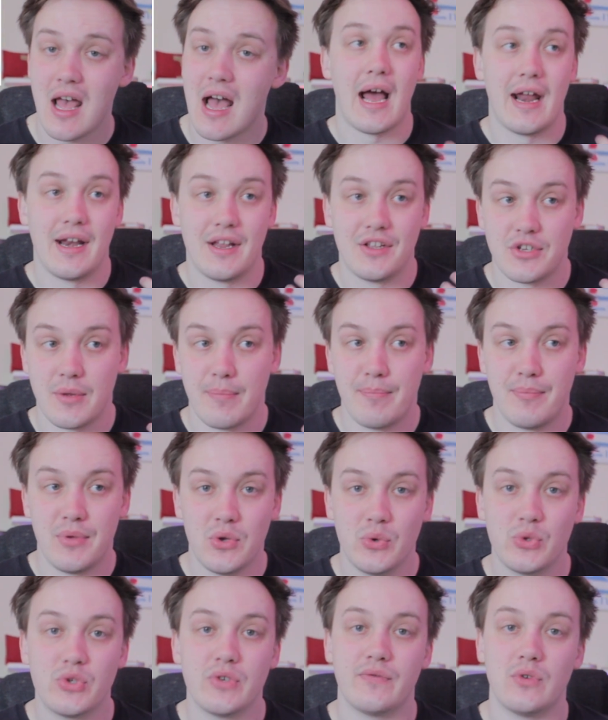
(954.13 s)
and it's a
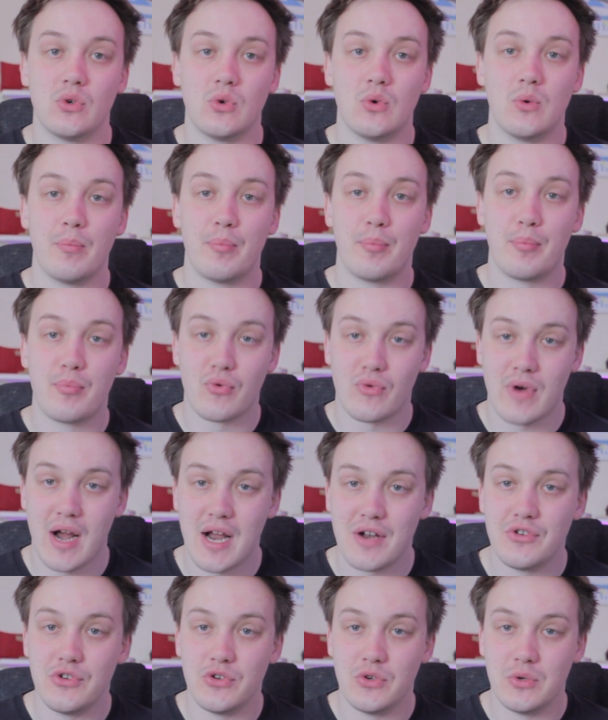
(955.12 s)
beautiful
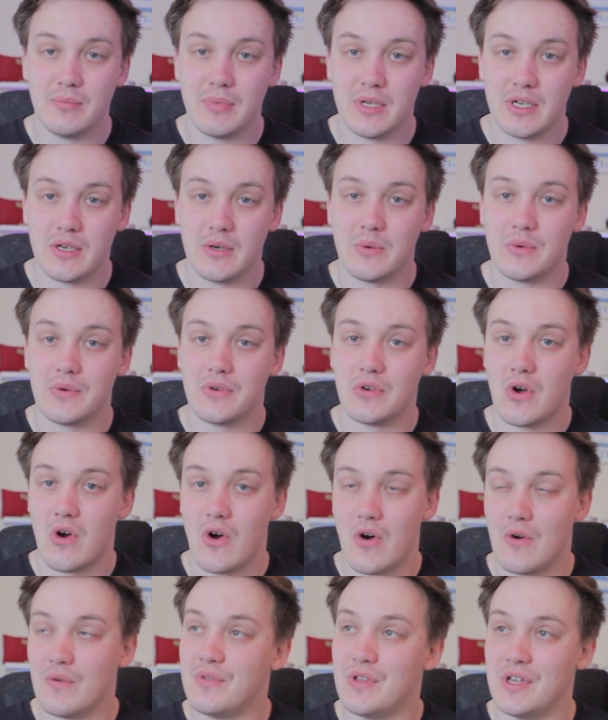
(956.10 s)
brand new build
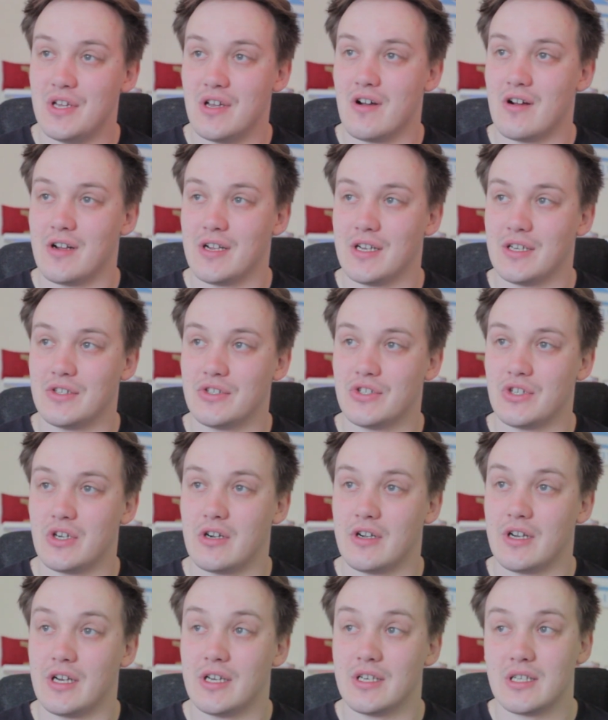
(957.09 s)
of the Iron
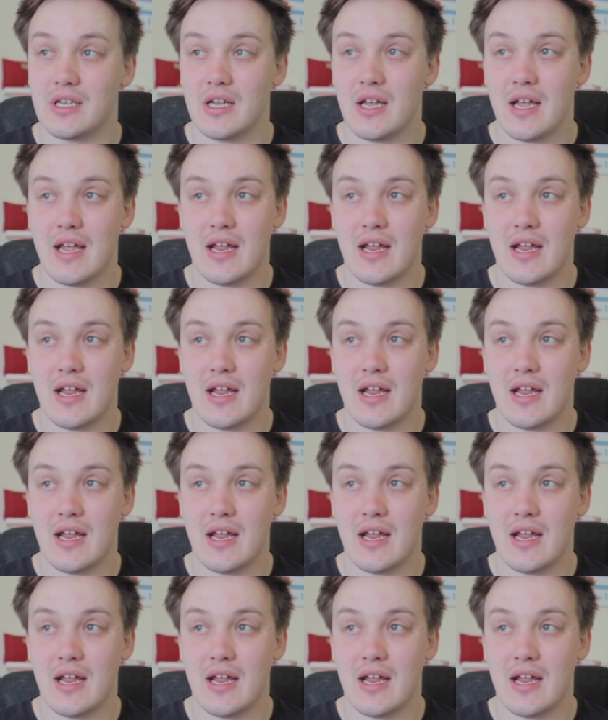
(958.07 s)
Giant.